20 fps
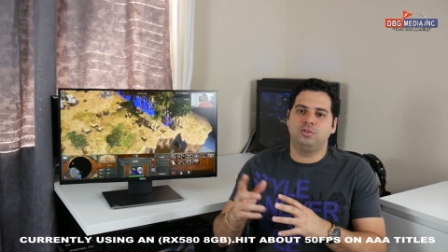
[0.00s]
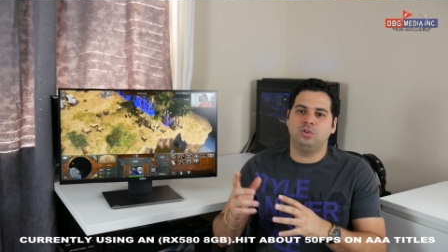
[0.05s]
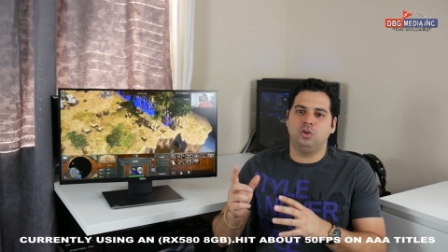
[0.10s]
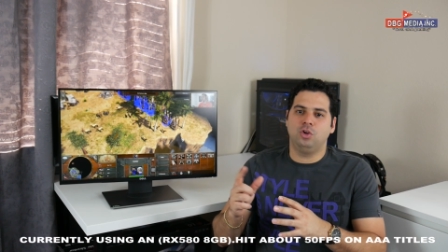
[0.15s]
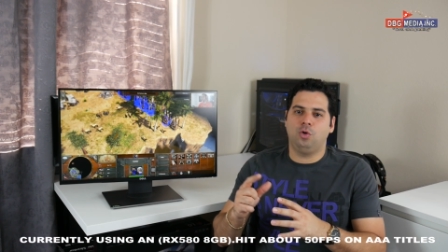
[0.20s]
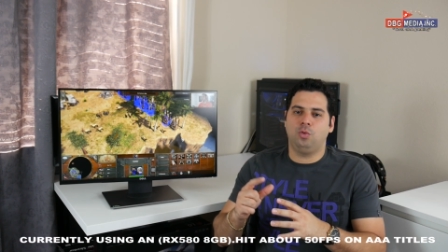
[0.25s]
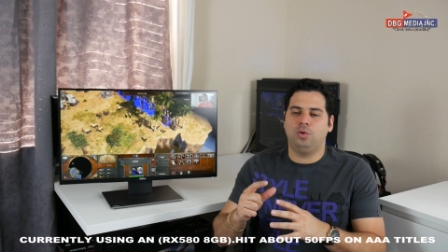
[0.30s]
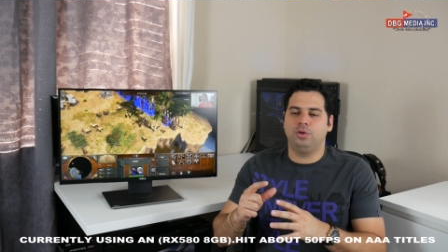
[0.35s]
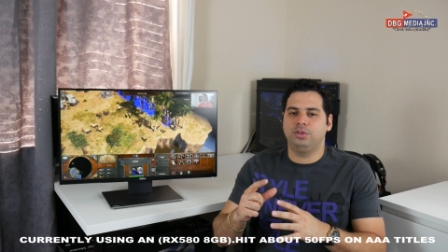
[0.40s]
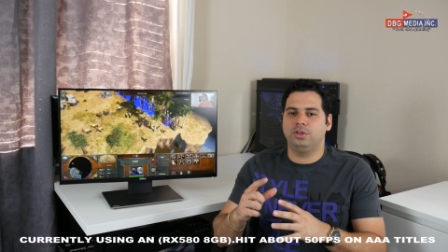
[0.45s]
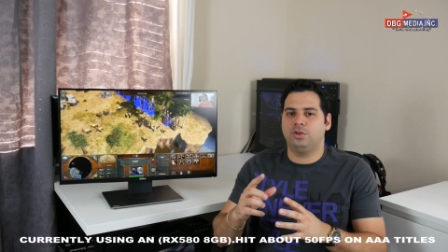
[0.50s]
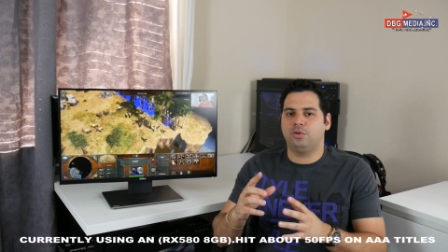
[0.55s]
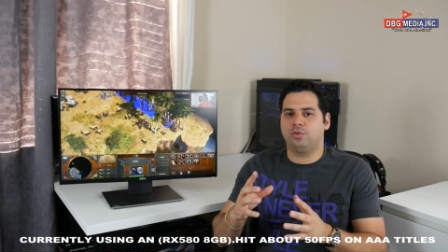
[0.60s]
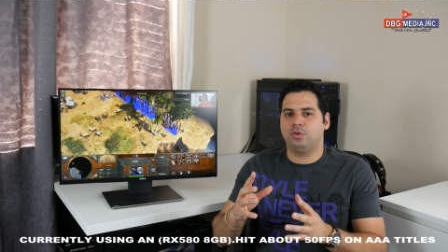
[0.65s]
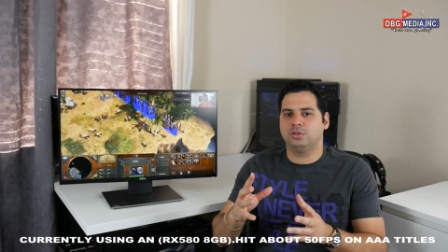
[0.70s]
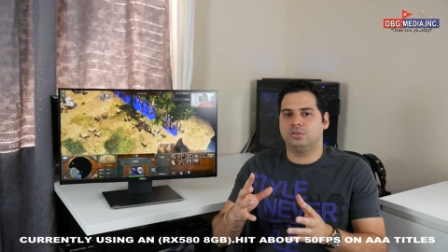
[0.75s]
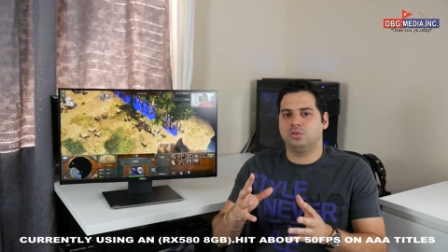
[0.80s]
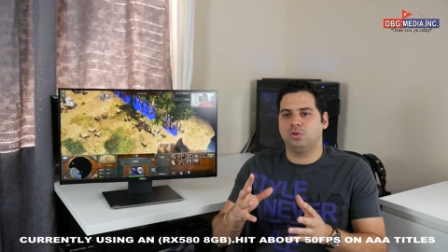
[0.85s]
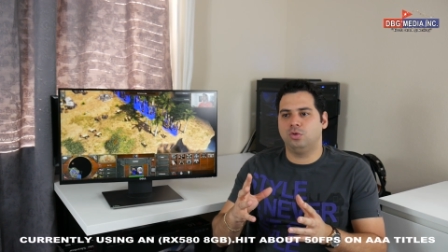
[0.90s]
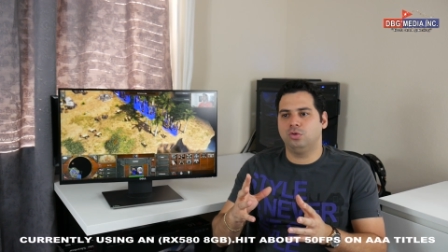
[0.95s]
to lower the
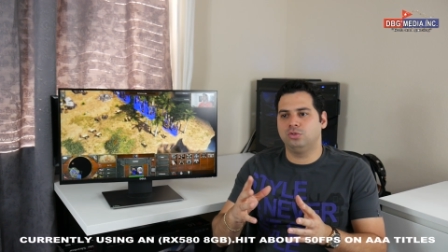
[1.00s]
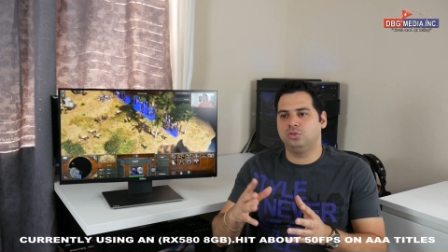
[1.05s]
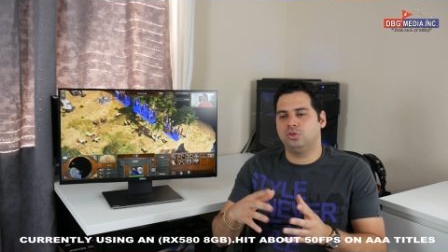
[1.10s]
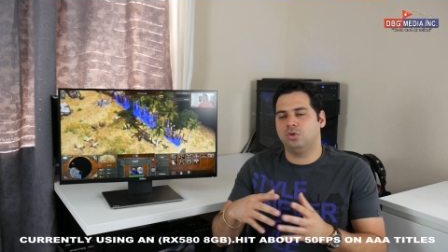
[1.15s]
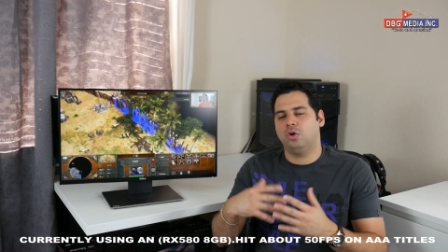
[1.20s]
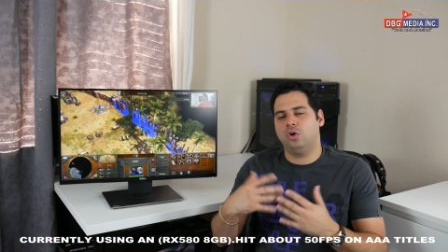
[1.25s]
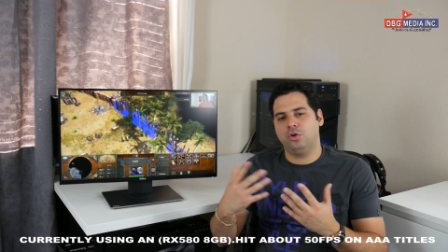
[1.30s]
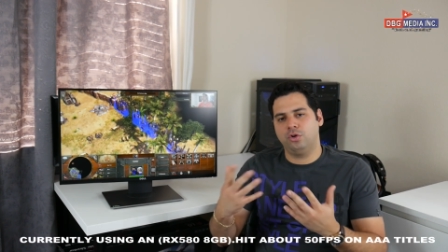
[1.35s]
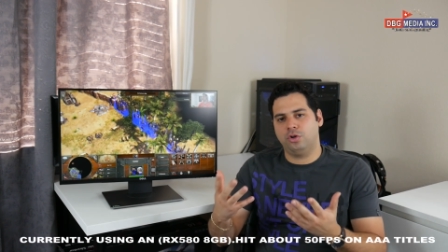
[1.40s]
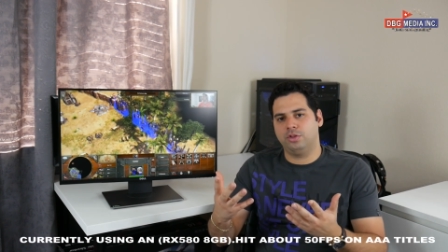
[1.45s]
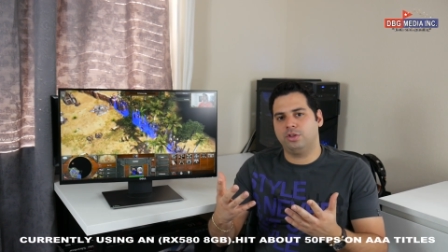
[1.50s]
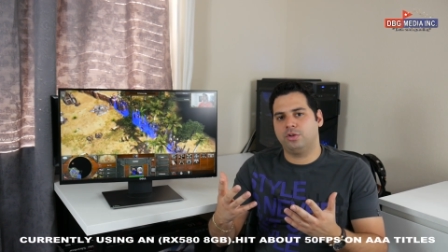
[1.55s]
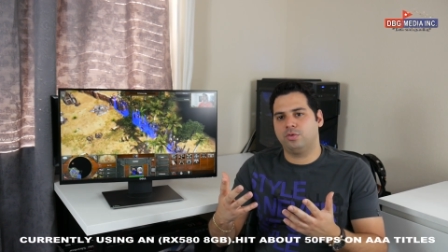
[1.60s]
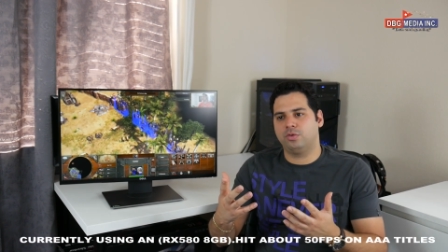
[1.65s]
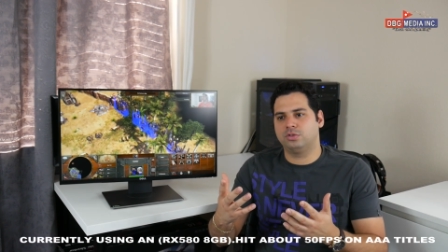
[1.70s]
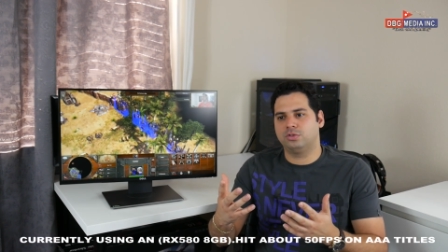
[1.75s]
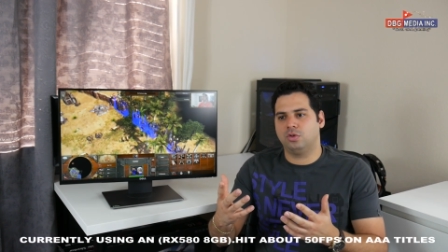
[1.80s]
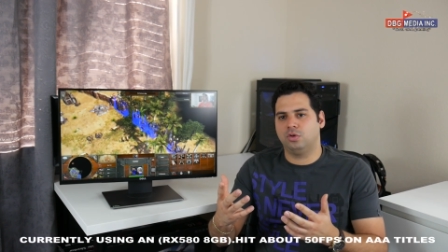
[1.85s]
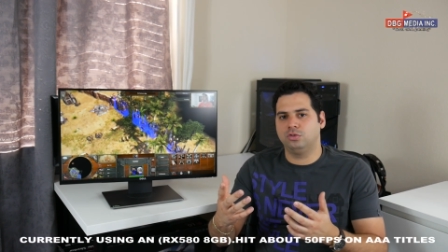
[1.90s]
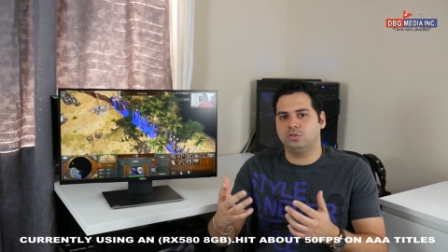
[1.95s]
resolution, or not the
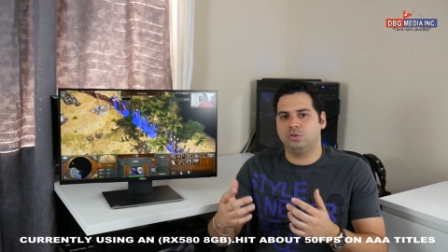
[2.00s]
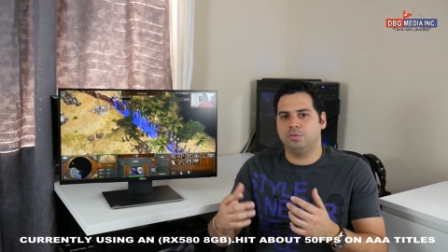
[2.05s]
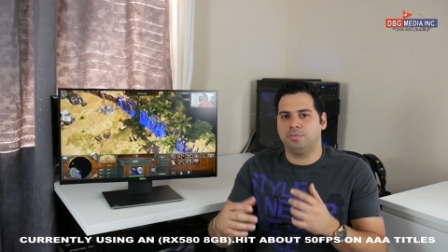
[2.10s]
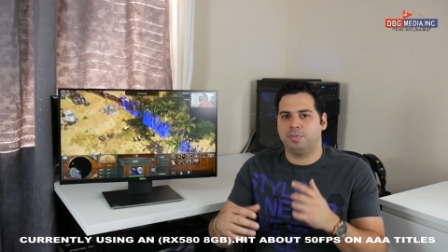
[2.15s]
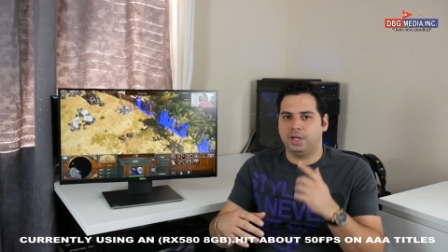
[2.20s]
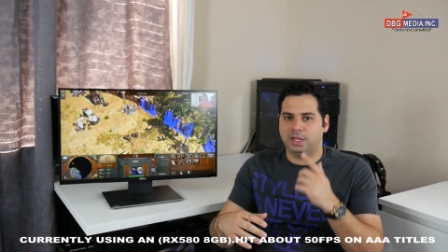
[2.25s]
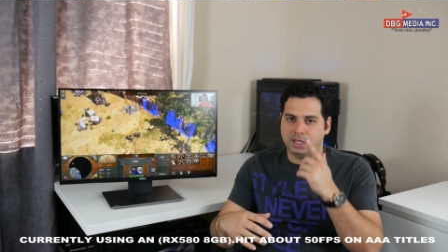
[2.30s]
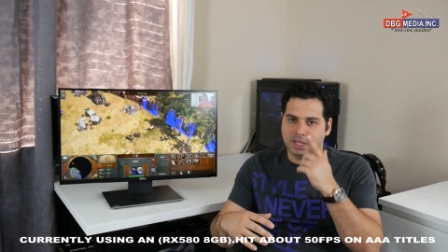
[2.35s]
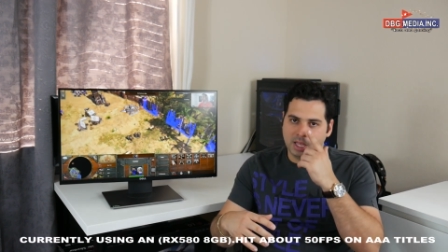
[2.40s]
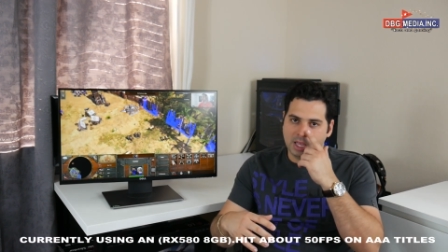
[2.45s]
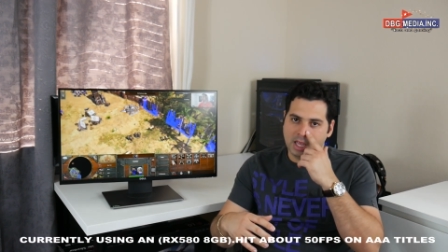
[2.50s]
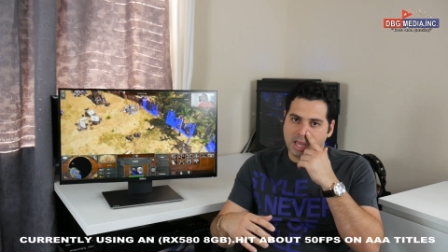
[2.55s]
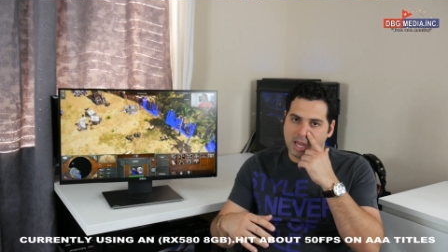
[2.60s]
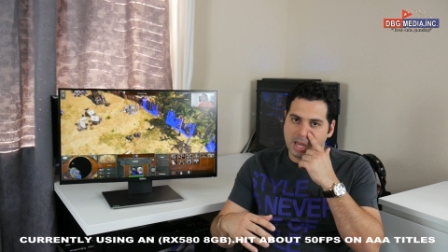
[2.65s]
resolution, but